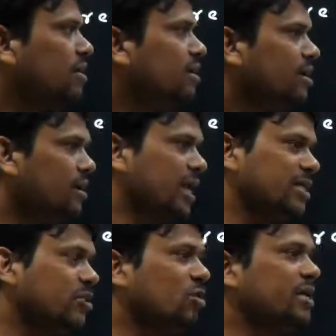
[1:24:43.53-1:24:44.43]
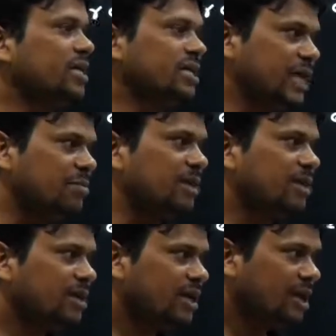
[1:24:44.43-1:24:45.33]
Yeah, think over it and tell me.
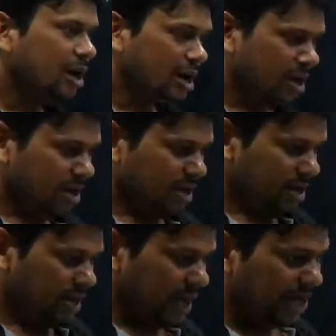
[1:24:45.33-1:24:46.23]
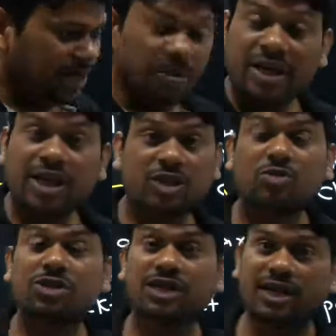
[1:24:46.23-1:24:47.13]
And my next
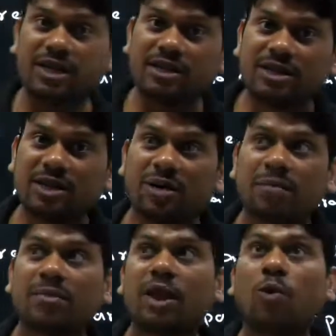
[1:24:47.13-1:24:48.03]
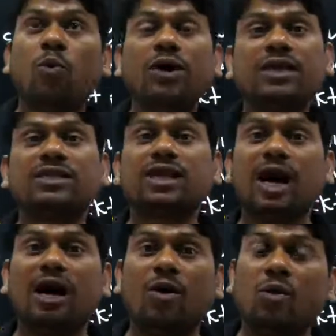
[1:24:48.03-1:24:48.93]
question is, what is
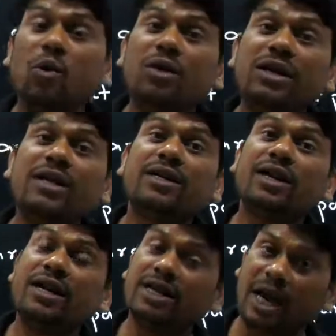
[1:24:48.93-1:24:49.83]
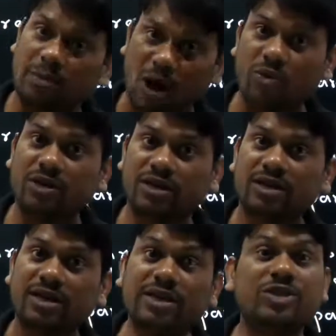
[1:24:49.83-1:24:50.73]
the holding current amount
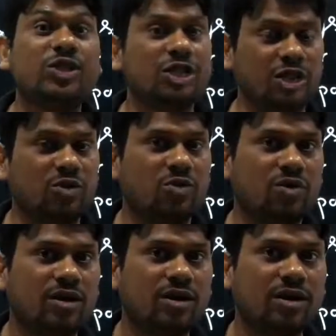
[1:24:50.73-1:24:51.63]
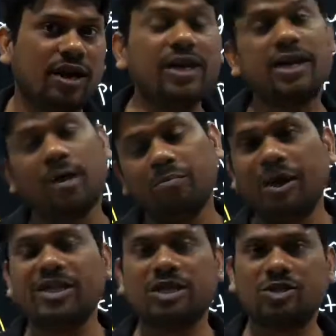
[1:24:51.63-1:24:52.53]
in GTO in
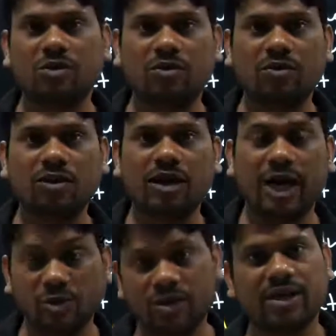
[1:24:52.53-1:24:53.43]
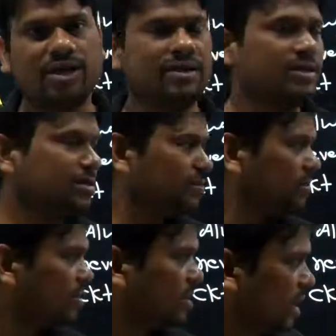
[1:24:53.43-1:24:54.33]
comparison to anode current?
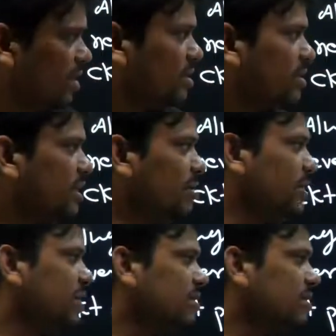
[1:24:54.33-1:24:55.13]
Yeah, tell me.